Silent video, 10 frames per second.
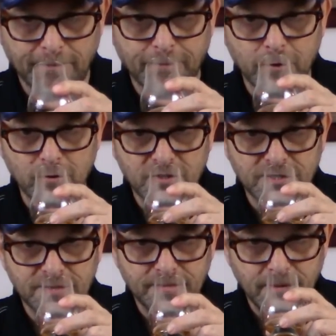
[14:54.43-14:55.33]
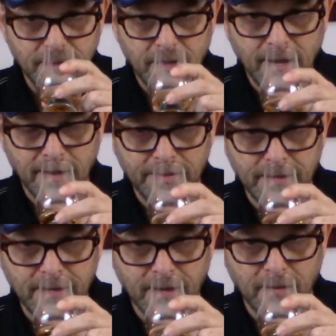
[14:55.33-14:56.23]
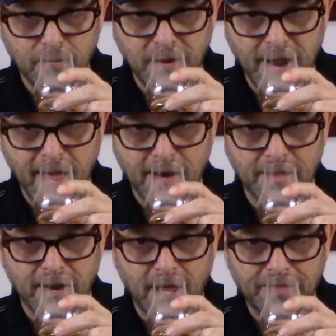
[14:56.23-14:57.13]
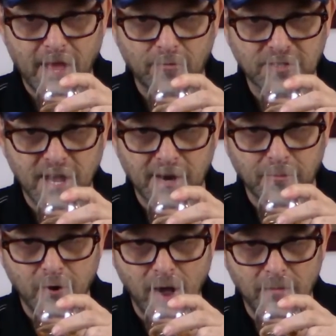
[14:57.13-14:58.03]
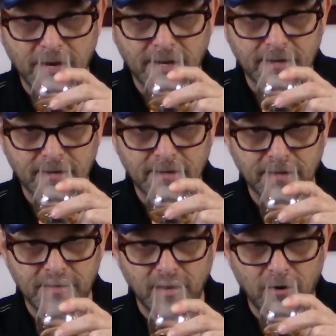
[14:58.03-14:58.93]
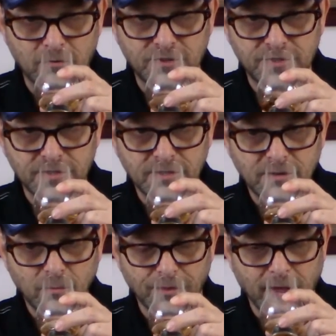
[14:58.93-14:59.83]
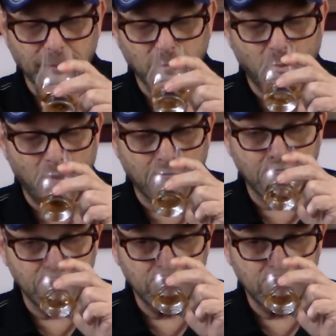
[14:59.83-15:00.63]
fruits and the banana that I thought was kind of prominent in the nose. without the water.